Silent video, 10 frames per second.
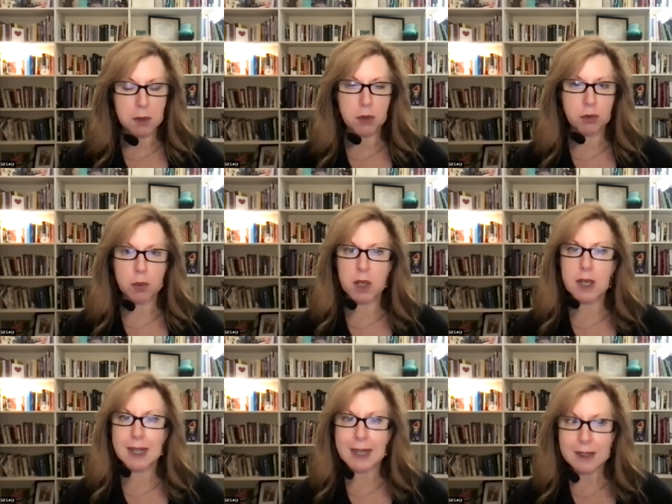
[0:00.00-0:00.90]
because we're
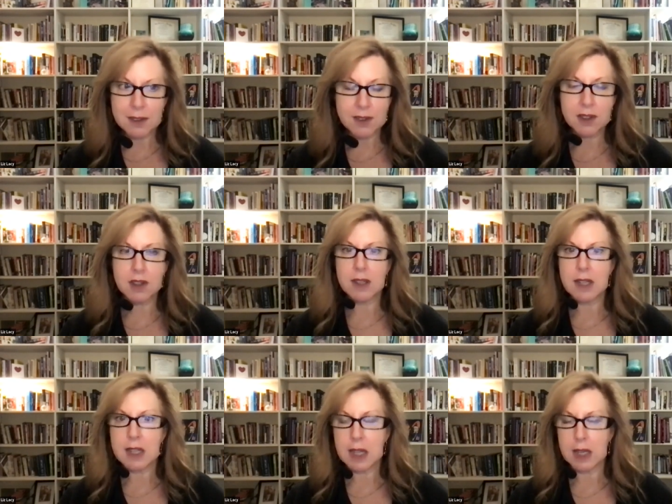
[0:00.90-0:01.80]

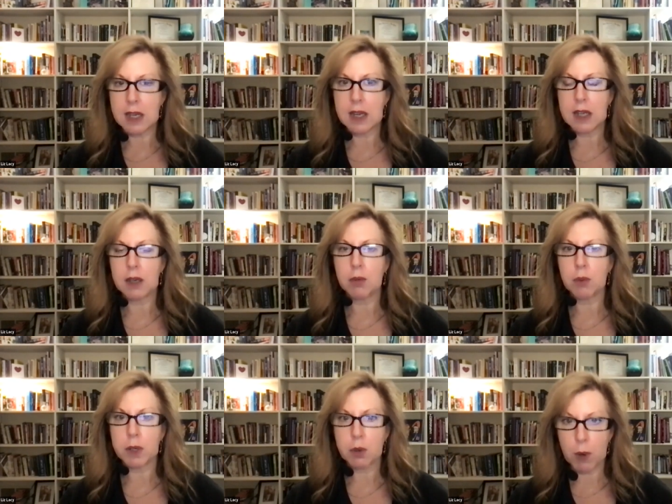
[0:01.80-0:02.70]
constantly getting
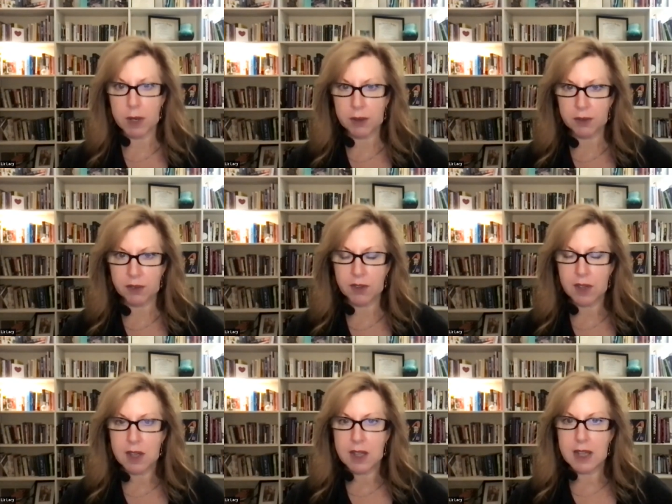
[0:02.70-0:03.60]
requests
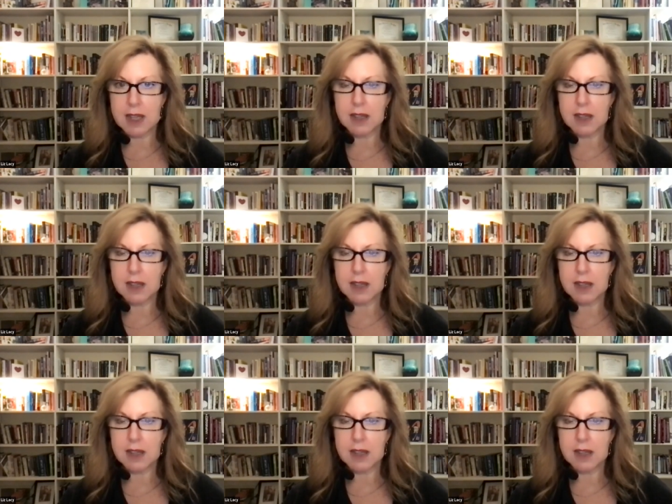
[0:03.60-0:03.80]
mm-hmm.